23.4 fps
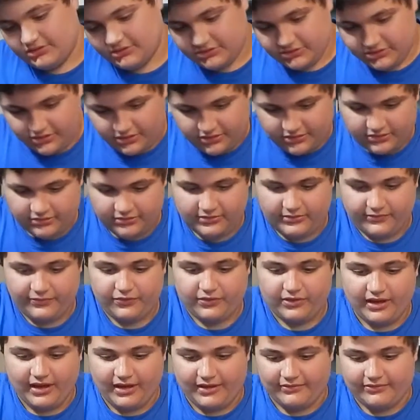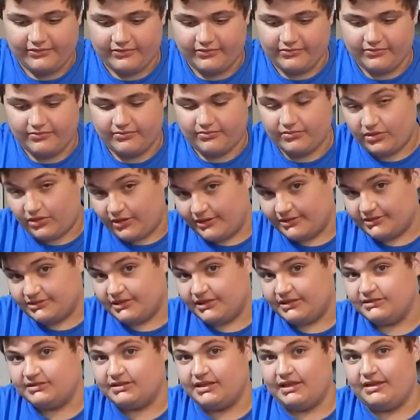So if you have large
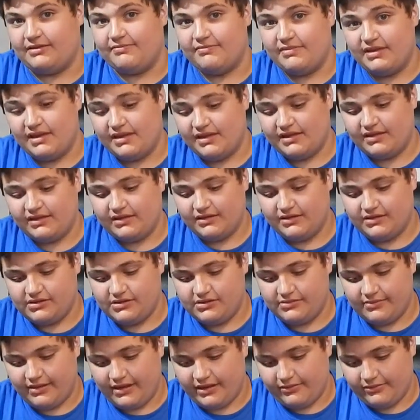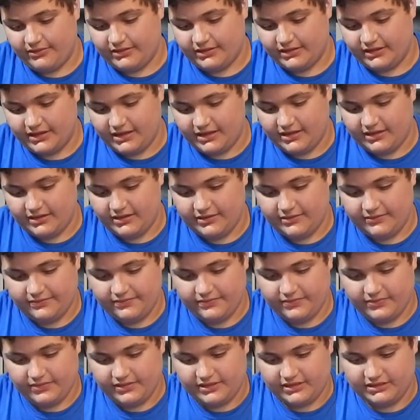hands like me, you might want to get
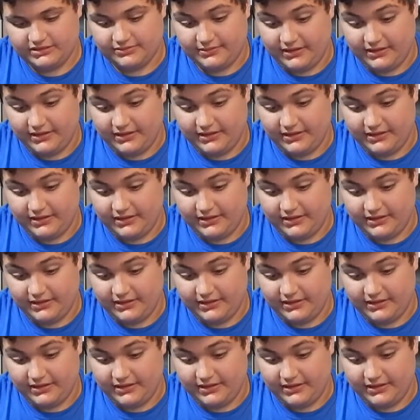this